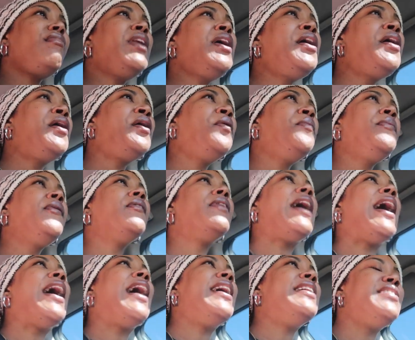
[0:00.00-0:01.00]
I hope you
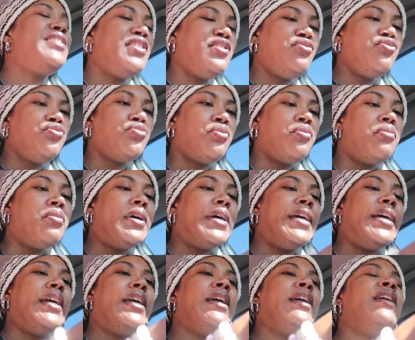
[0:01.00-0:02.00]
guys
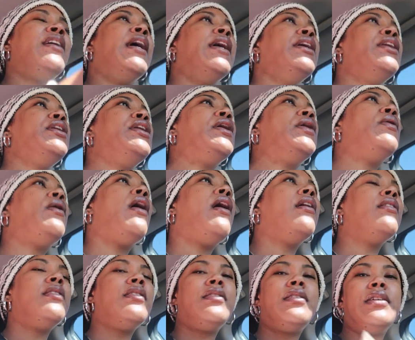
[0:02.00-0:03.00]
enjoy, you know,
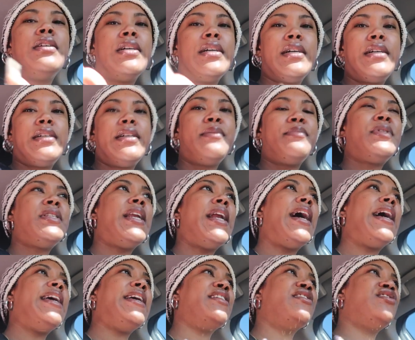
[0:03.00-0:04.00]
all the little clips that
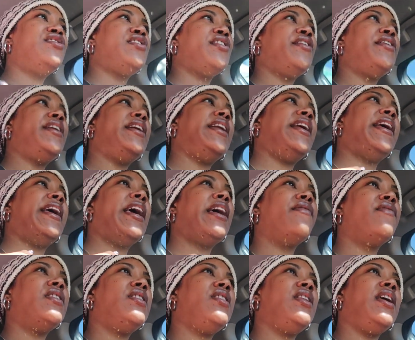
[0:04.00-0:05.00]
I inserted and
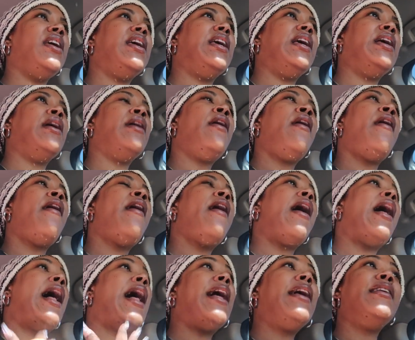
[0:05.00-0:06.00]
everything.
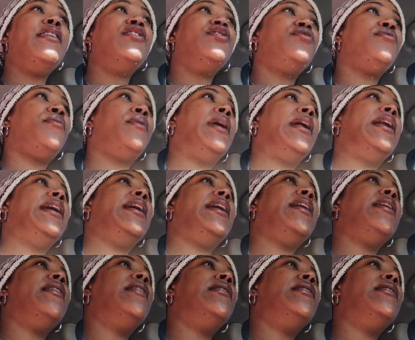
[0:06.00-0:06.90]
I enjoyed it.